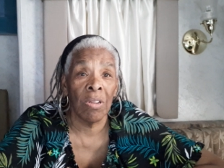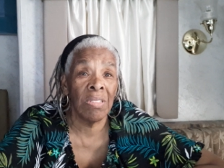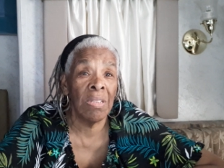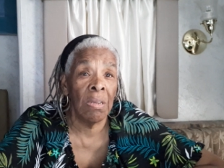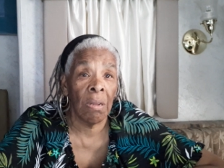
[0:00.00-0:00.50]
to
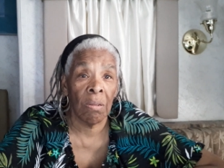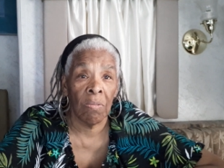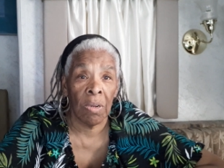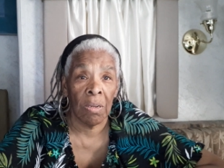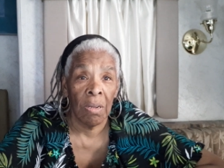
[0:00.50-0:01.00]
see another
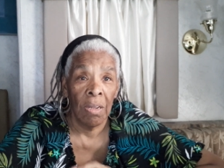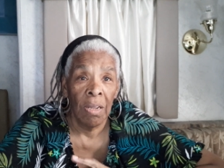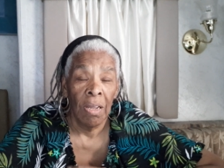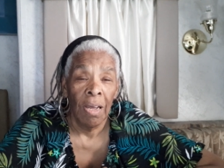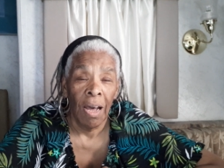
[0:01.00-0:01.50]
one.
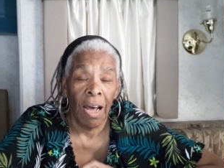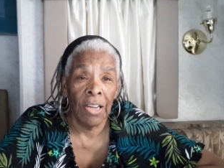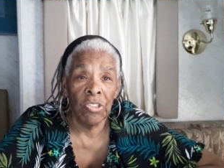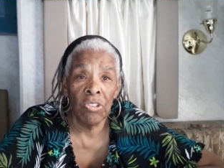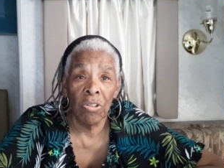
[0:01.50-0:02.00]
I
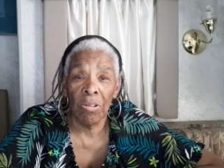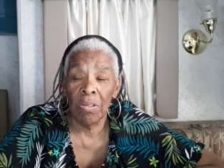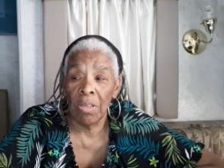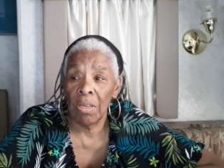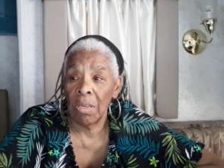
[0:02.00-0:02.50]
took
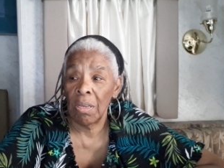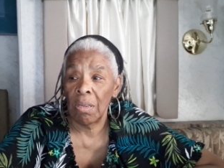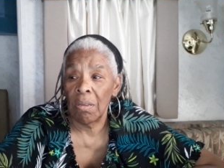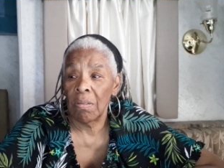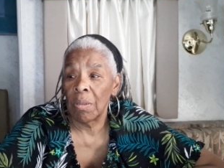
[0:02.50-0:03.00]

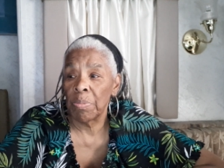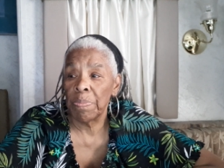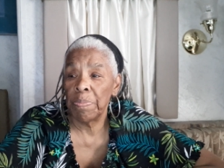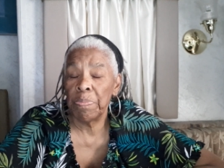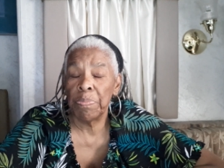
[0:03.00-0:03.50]
the
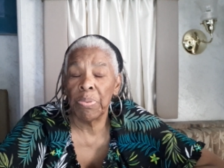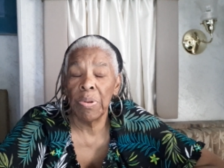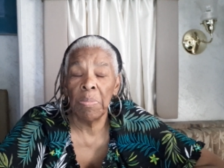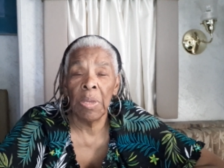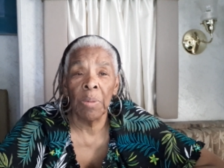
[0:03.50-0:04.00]

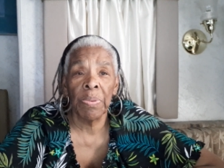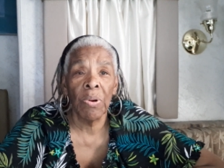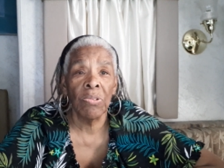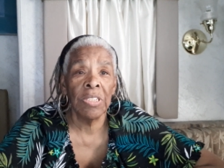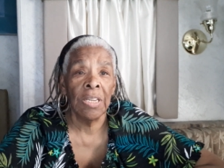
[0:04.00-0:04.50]
Premier
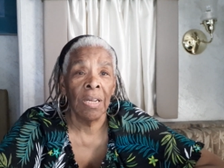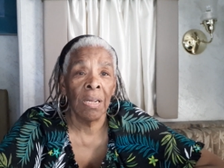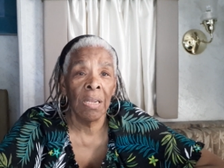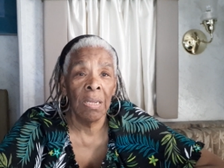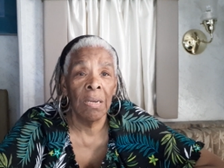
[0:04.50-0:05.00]
Protein
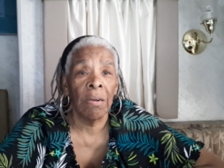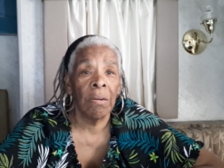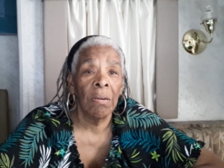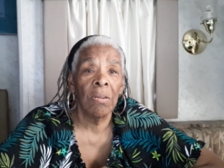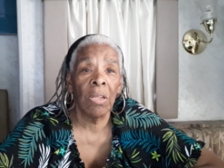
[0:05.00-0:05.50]

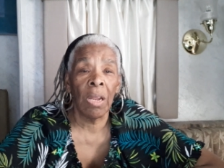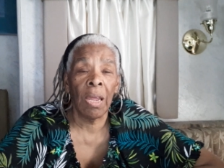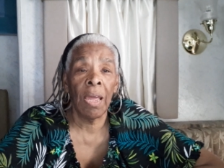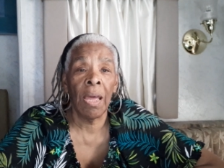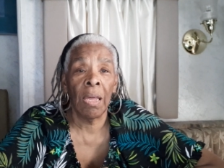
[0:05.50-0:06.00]
Clear that I
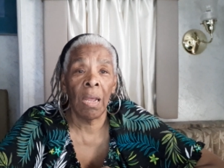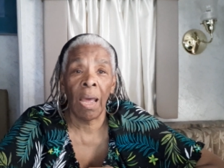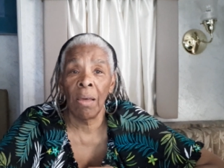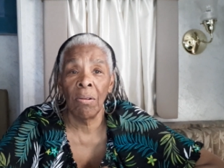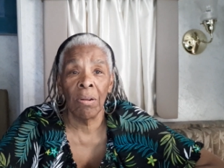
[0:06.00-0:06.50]
had
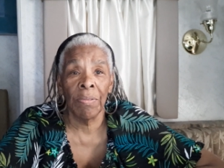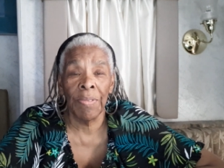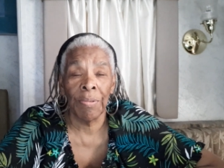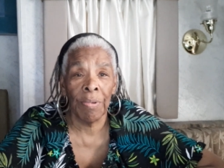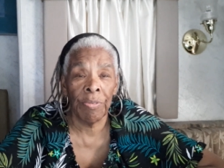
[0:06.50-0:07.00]
out of
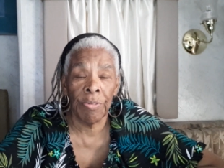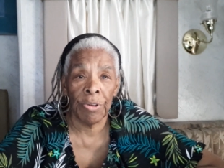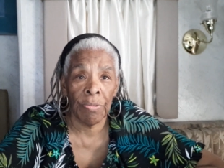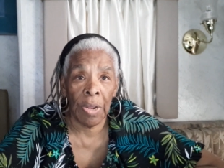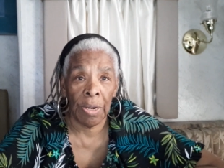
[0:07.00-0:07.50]
the
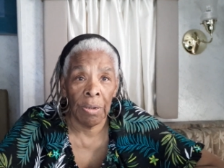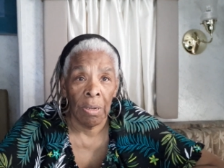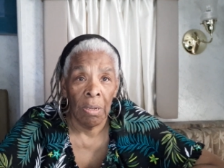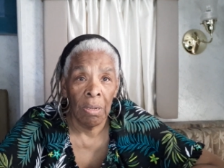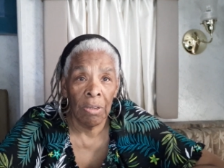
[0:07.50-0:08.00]
refrigerator.
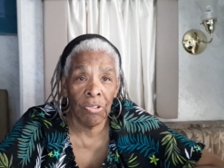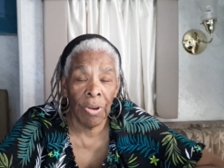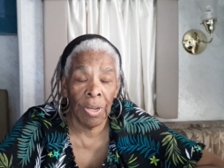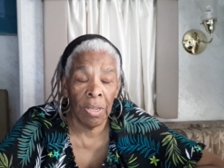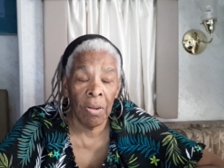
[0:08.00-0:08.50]

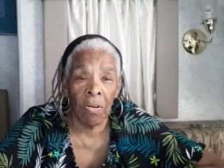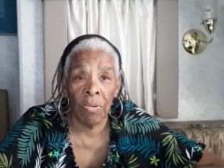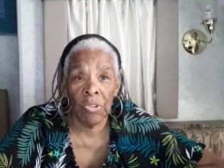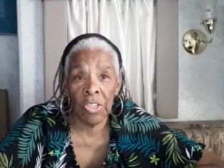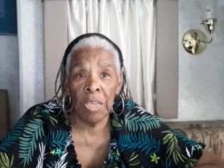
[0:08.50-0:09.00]
You know, I
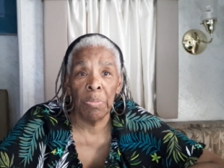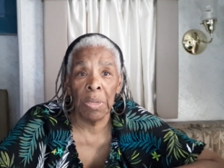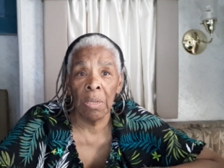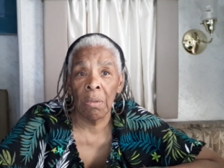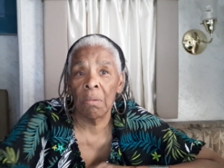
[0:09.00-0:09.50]
was
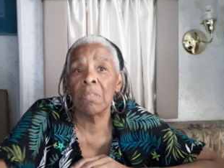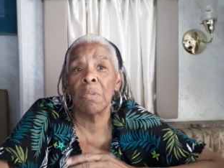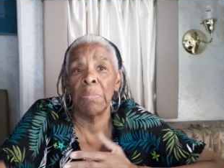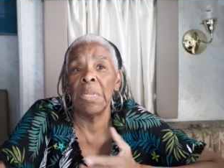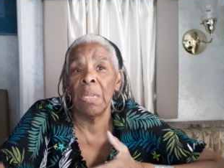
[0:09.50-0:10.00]
keeping
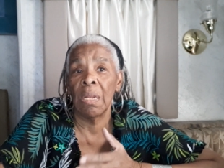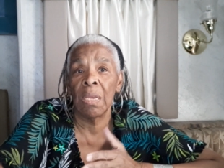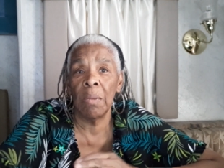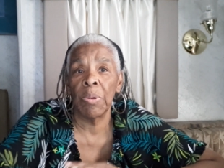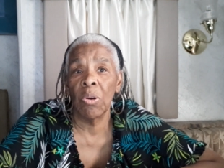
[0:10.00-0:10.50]
some in there to
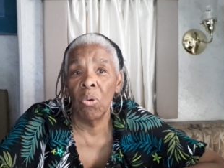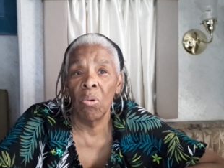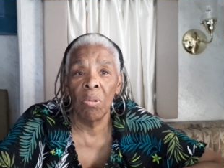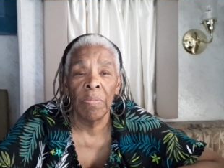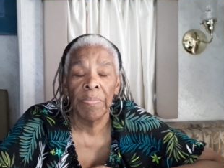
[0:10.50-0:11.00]
keep it cool.